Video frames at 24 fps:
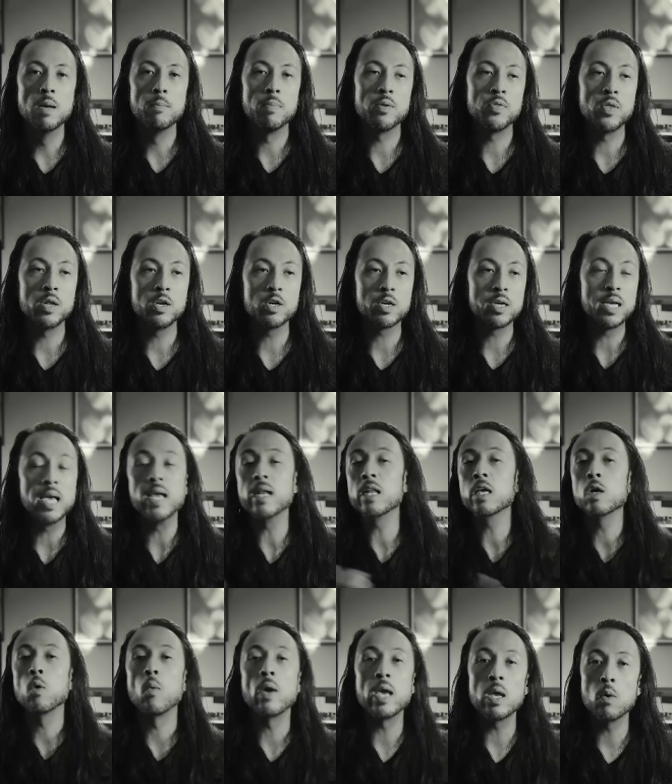but then you're
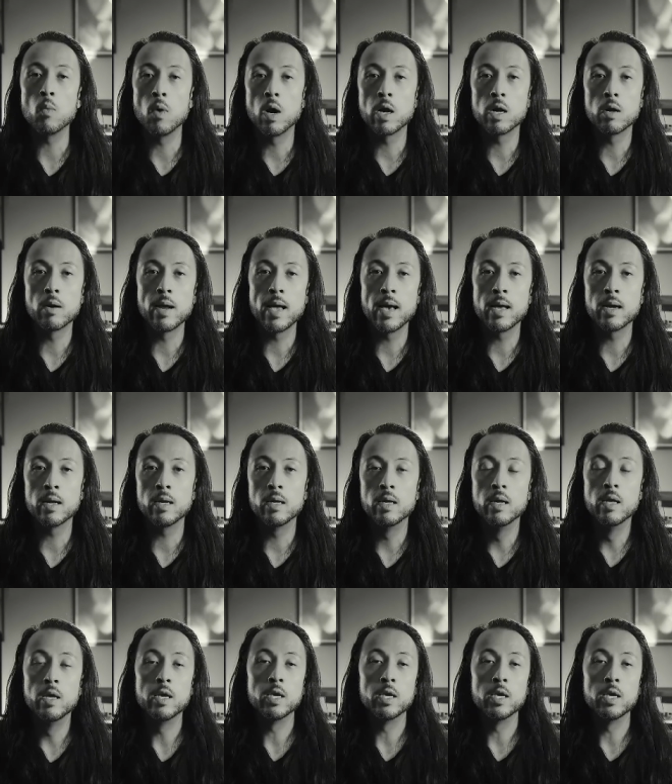gaining weight while you're at it,